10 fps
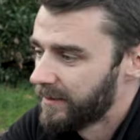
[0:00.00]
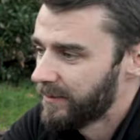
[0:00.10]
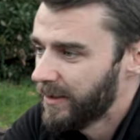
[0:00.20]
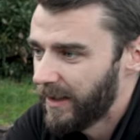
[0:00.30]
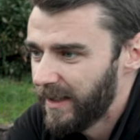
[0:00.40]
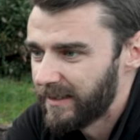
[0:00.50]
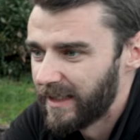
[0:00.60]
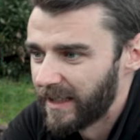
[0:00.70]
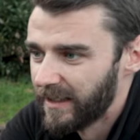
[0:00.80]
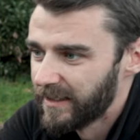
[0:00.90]
Oh, look at this
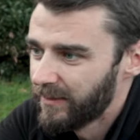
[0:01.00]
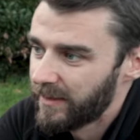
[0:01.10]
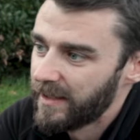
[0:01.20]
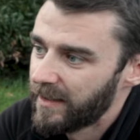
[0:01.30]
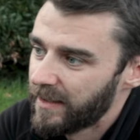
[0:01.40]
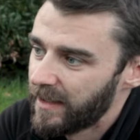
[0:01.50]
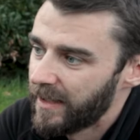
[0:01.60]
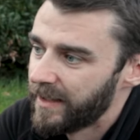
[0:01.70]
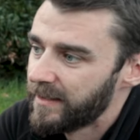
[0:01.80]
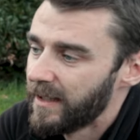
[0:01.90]
thing. Never seen anything
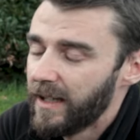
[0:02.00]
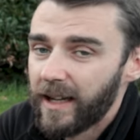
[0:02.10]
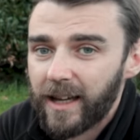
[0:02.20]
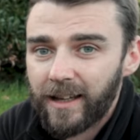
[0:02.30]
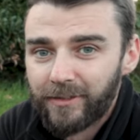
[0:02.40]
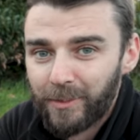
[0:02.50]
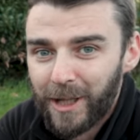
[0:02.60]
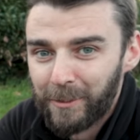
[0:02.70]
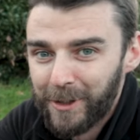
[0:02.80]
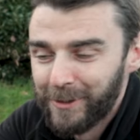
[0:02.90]
like this uh, from
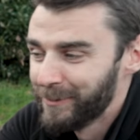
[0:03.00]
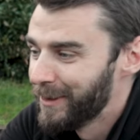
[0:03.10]
Elmo,